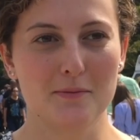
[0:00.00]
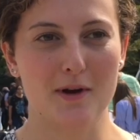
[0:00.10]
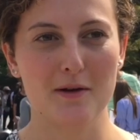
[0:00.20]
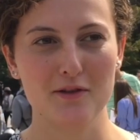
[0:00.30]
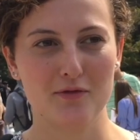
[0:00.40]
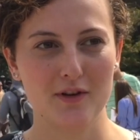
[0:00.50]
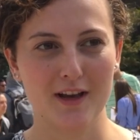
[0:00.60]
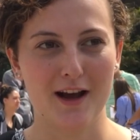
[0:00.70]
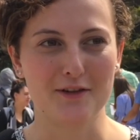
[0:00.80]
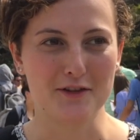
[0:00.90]
Probably freak
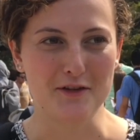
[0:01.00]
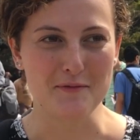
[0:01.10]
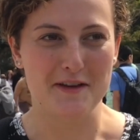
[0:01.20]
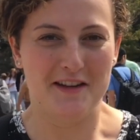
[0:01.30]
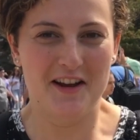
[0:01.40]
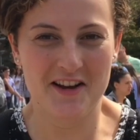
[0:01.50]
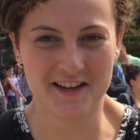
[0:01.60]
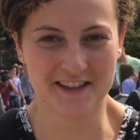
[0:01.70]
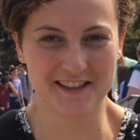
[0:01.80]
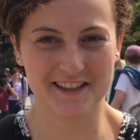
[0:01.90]
out a little
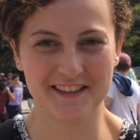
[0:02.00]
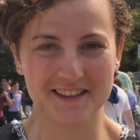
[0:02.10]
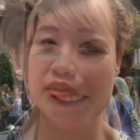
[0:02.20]
bit.